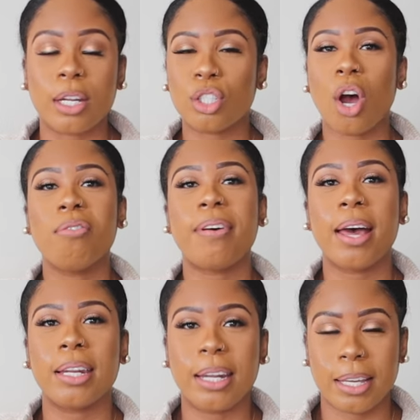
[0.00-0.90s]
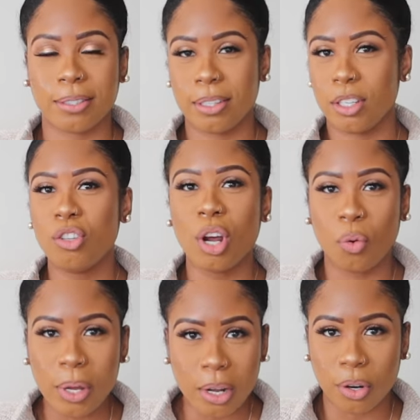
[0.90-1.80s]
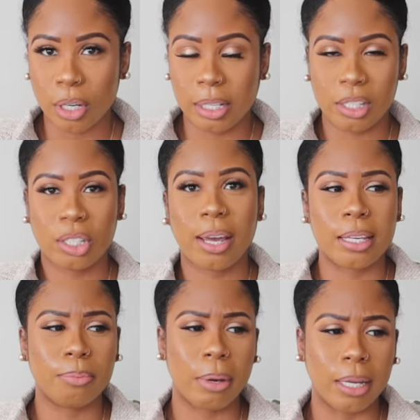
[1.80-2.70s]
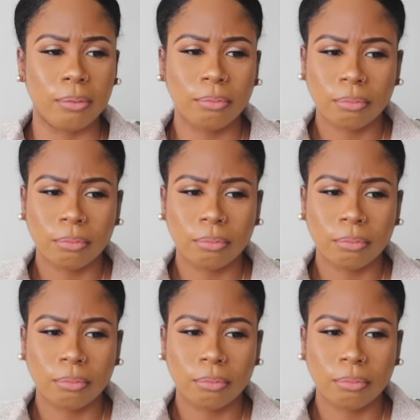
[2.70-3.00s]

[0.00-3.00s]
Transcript: It's all fine and dandy. You know, we know the cliches, but